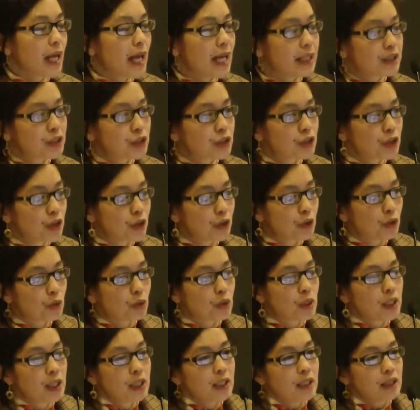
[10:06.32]
And
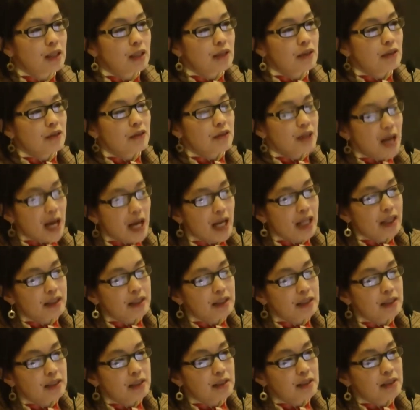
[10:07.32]
so that
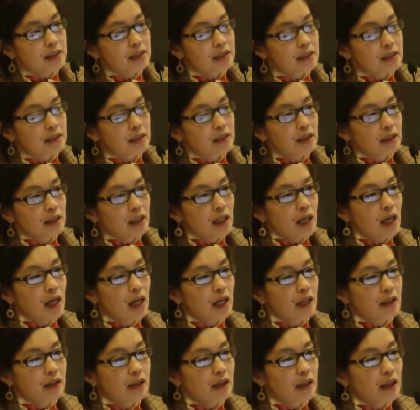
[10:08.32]
is,
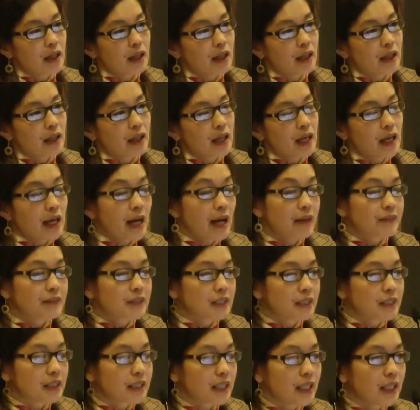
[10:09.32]
I have
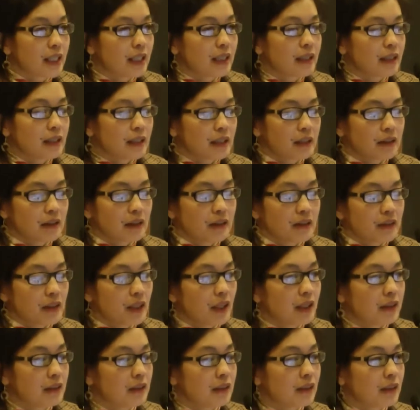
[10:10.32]
to say,
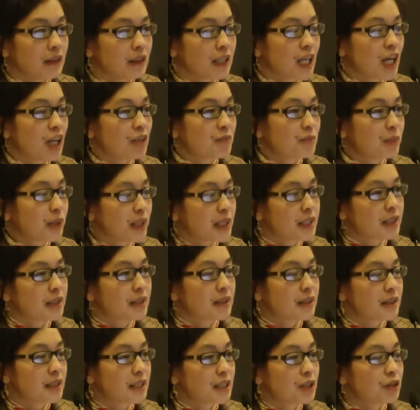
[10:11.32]
a not
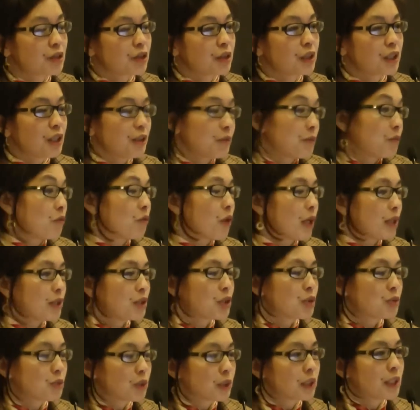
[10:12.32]
pleasant secret of
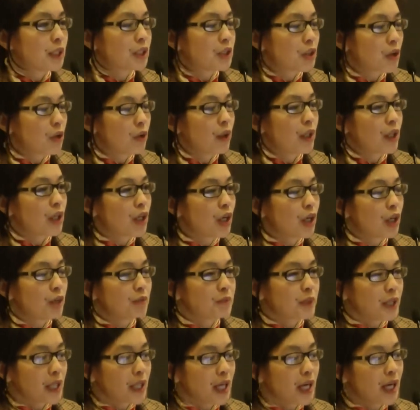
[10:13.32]
what's really going
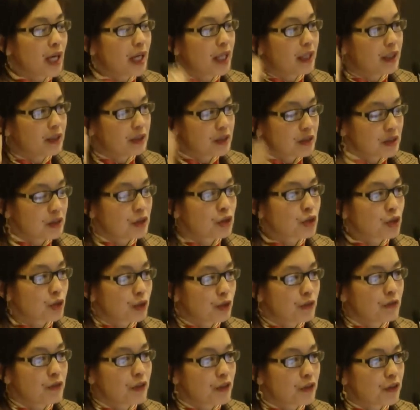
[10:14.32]
on behind sort
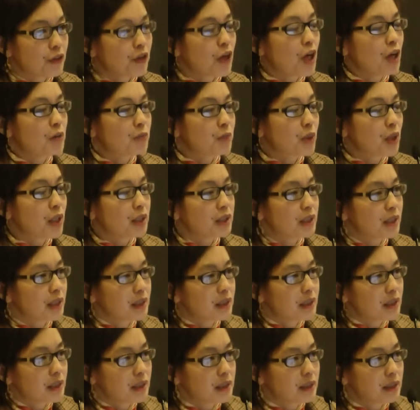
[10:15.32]
of the thought
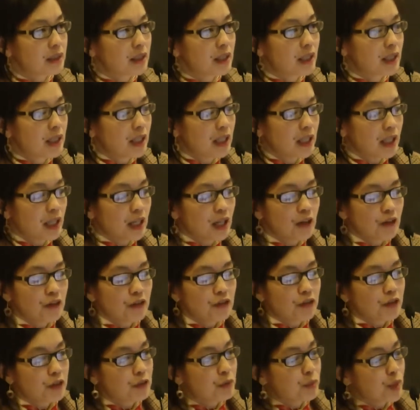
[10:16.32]
processes
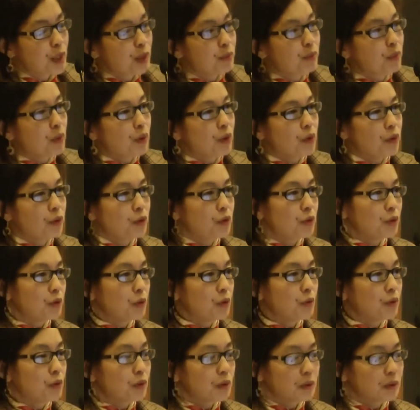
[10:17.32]
of the people
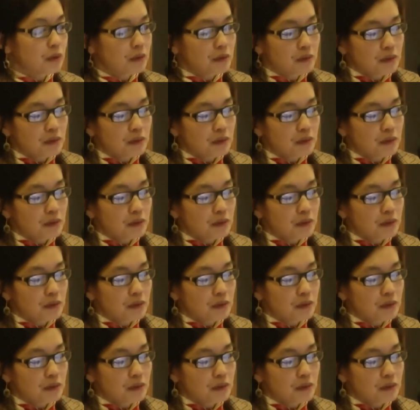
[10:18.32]
who